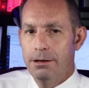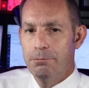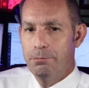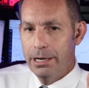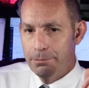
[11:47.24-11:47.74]

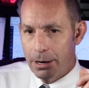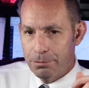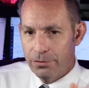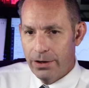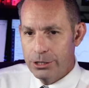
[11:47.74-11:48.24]
But in my
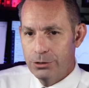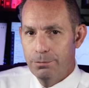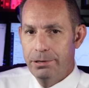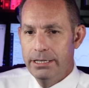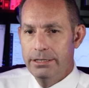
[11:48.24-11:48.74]
professional
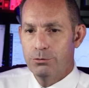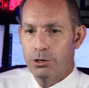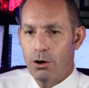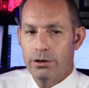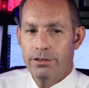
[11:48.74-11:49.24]
opinion
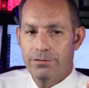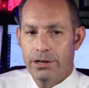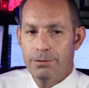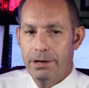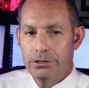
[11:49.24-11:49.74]
regarding the
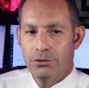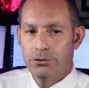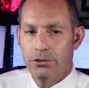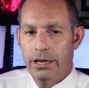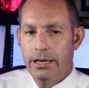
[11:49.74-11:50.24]

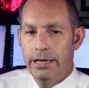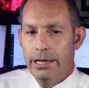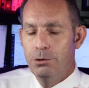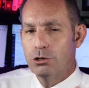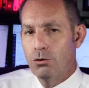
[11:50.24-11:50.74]
fundamentals, it
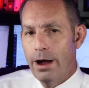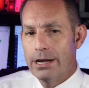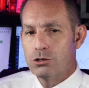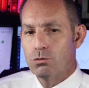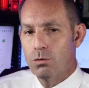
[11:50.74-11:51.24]
would
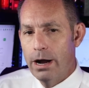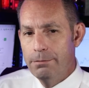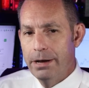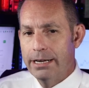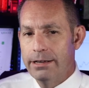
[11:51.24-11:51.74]
crash right
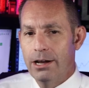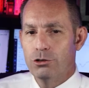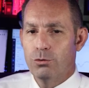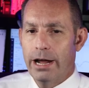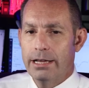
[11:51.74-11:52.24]
back down to
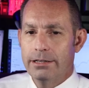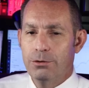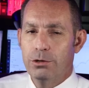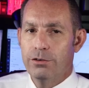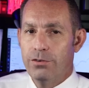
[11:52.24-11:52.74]
reality
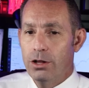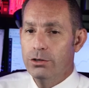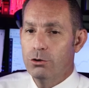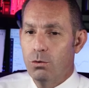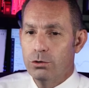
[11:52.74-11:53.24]
when the following
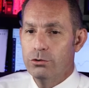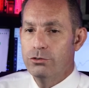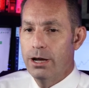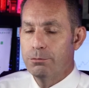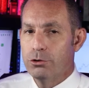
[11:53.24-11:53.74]
quarter's
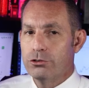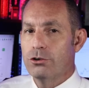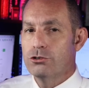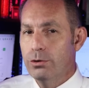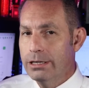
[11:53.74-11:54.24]
numbers start
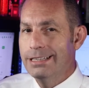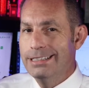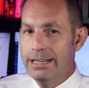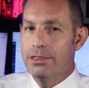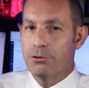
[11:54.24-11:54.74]
trickling
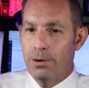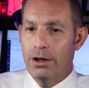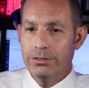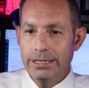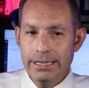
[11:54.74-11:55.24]
in
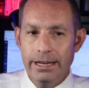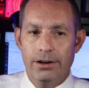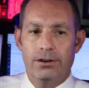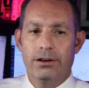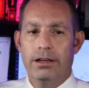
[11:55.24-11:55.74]
throughout the
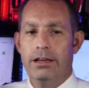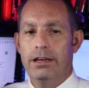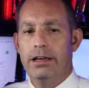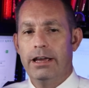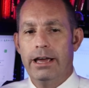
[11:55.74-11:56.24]
year.
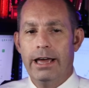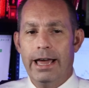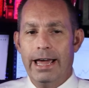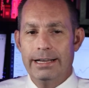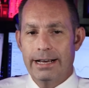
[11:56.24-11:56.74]

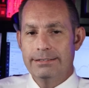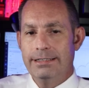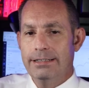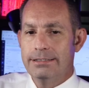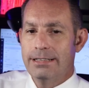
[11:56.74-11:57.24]
And I see
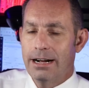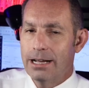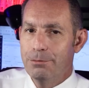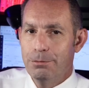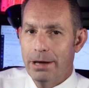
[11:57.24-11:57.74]
this stock
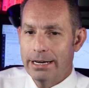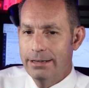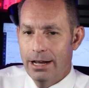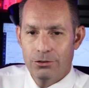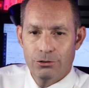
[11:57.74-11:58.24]
coming back
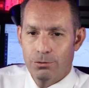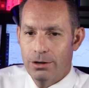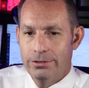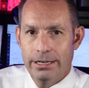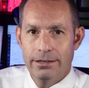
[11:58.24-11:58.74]
down to
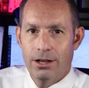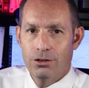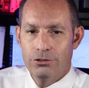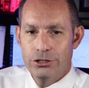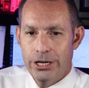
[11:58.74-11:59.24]
around
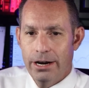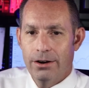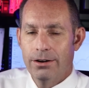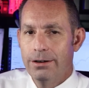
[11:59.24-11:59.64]
$10 a share.